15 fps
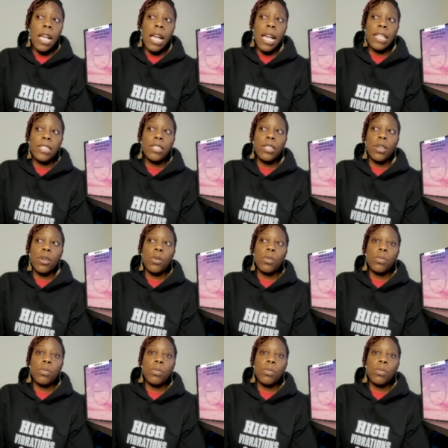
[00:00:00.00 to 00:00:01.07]
And
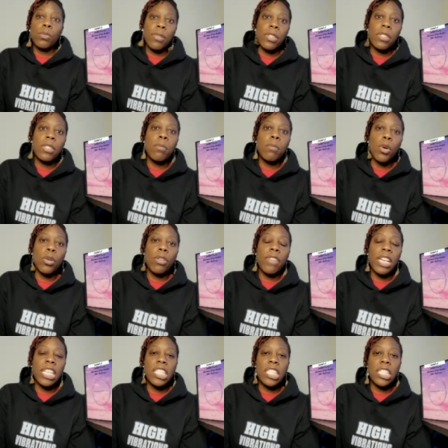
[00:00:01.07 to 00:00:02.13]
so that was the
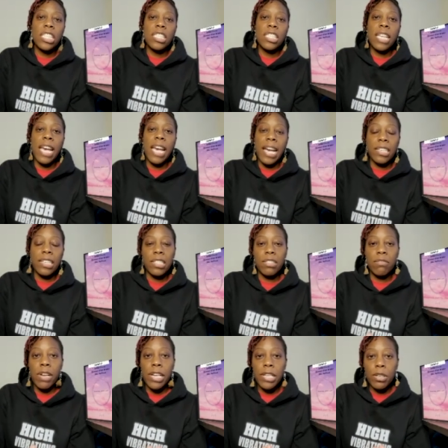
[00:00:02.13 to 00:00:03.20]
motivation to
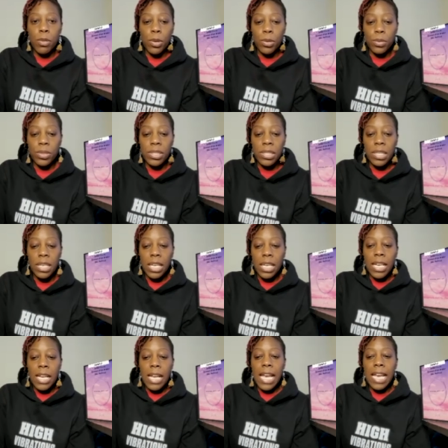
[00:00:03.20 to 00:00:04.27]
actually write quotes.
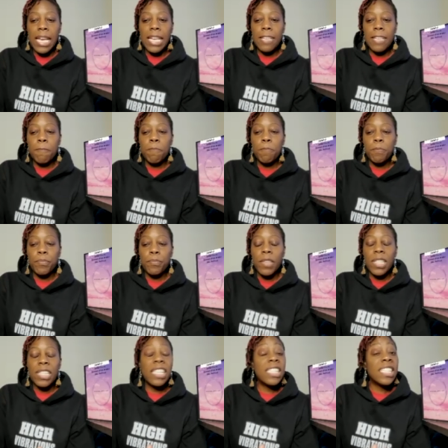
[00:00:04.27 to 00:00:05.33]
And
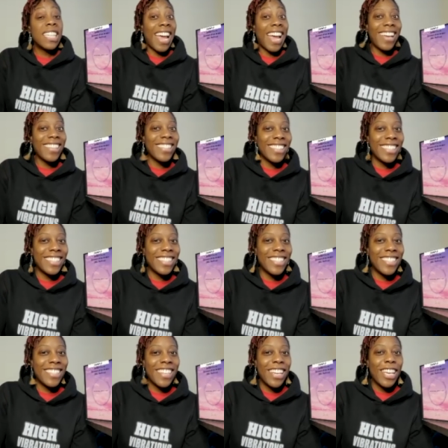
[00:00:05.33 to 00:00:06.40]
the
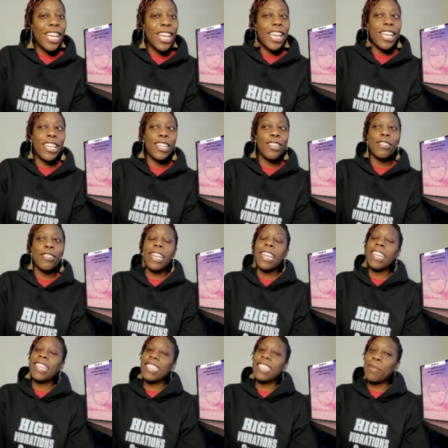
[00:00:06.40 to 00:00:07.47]
challenge in
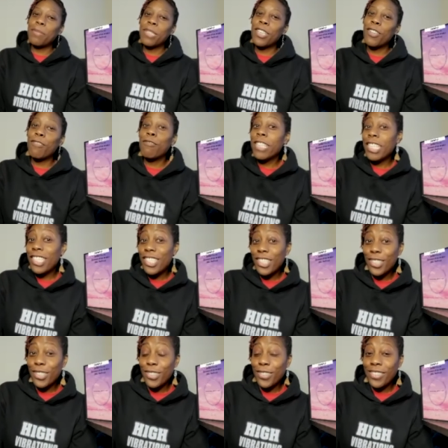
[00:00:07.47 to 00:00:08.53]
creating something
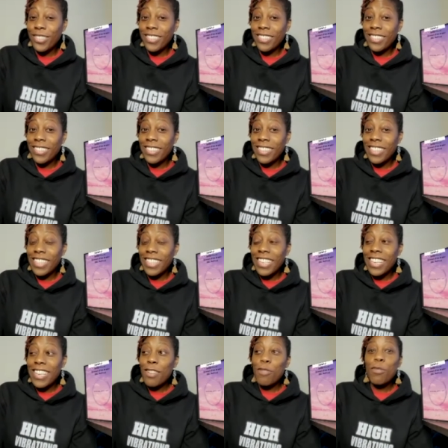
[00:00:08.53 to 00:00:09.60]
original mm-hmm.
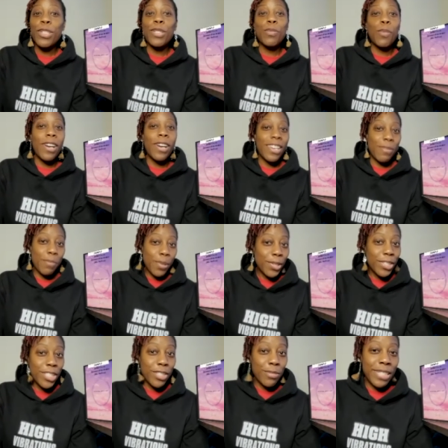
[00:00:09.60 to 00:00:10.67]
was what
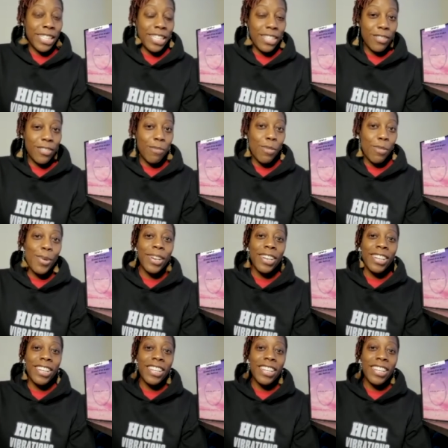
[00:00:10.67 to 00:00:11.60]
pushed me even more.